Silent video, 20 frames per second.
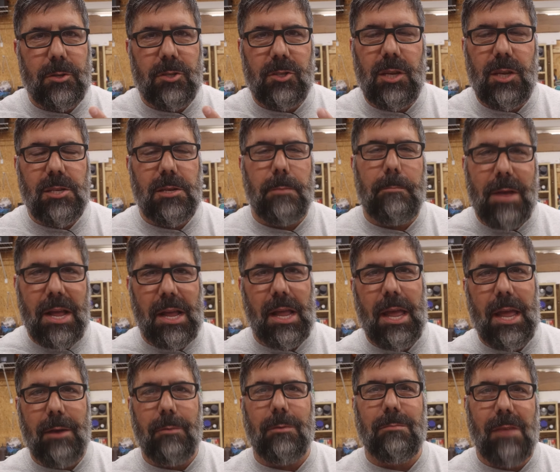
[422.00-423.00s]
it was such a big
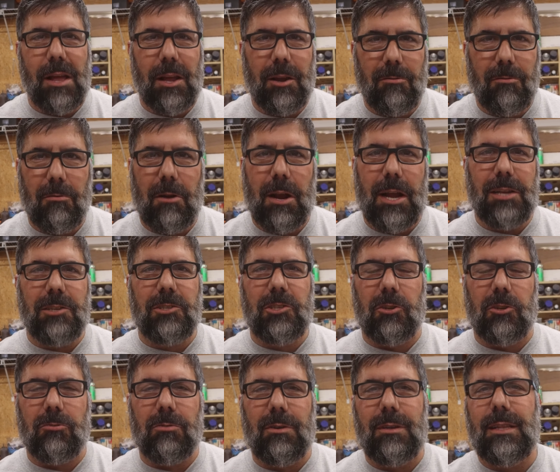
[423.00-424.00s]
hit with my
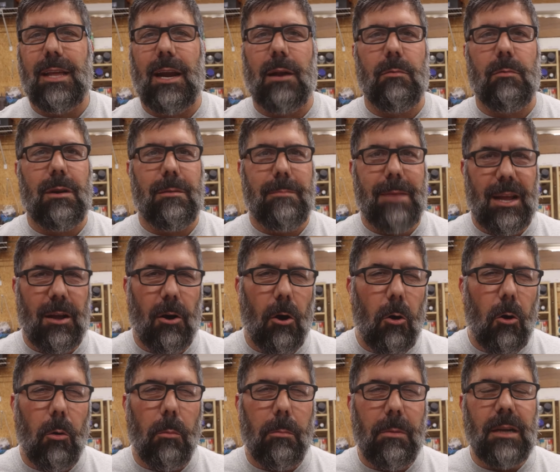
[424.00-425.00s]
grandchildren that I want to make a
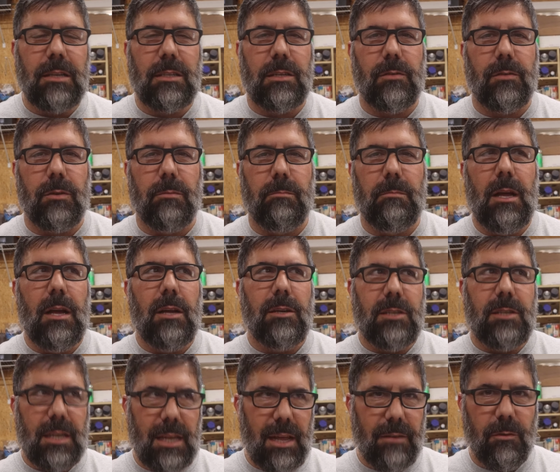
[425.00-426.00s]
whole bunch of them
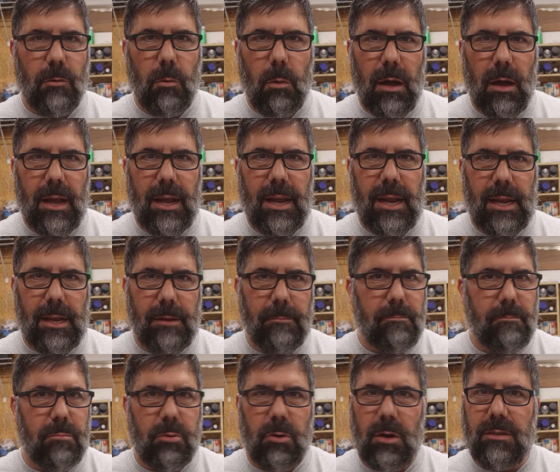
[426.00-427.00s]
to give away
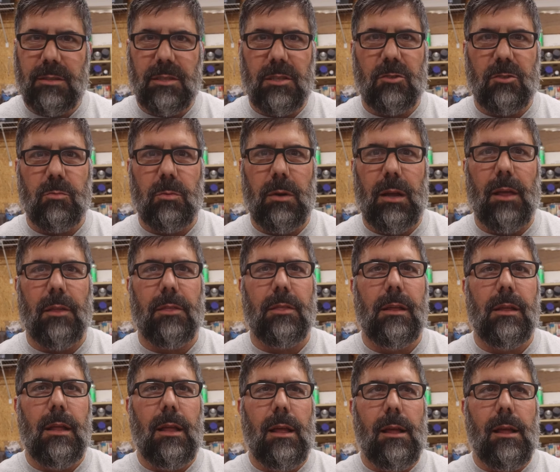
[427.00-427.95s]
presents with.